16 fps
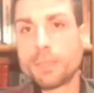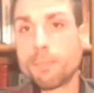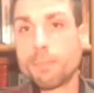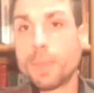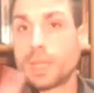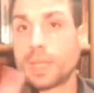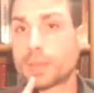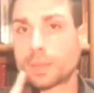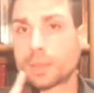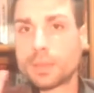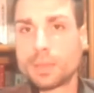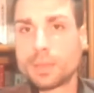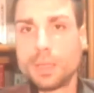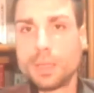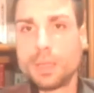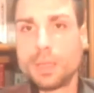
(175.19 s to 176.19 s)
But
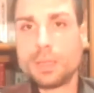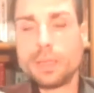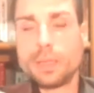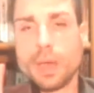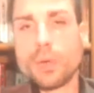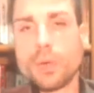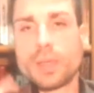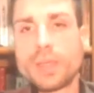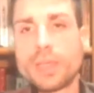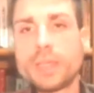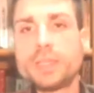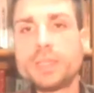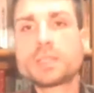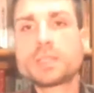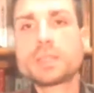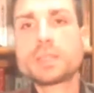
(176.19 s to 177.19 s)

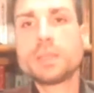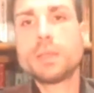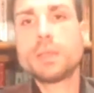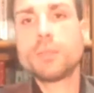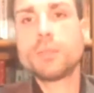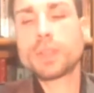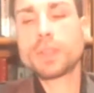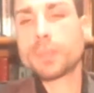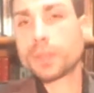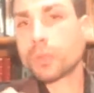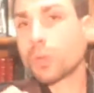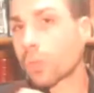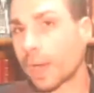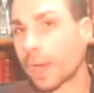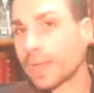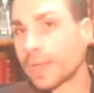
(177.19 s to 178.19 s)
nowadays, fundamental
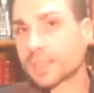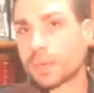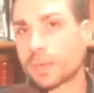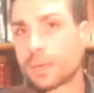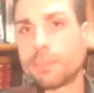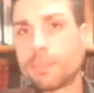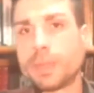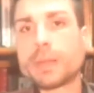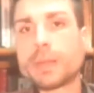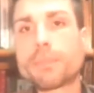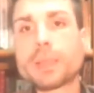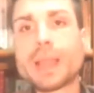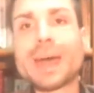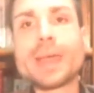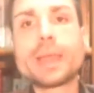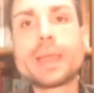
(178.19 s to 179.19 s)
rights are being
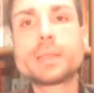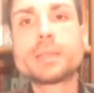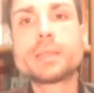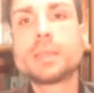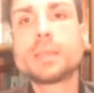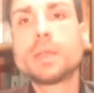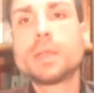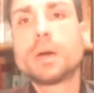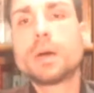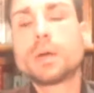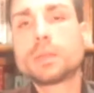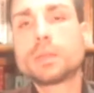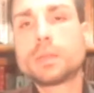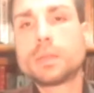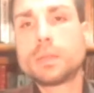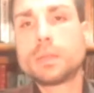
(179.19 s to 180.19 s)
applied
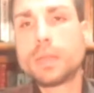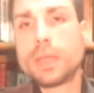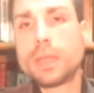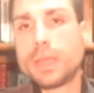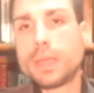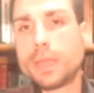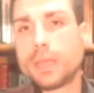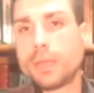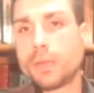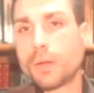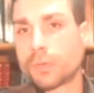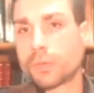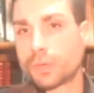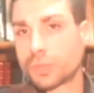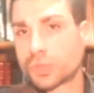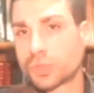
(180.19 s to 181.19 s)
on a
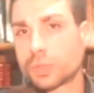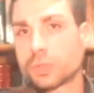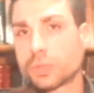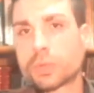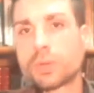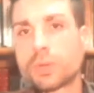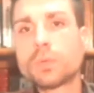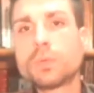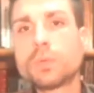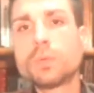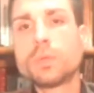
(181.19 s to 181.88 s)
horizontal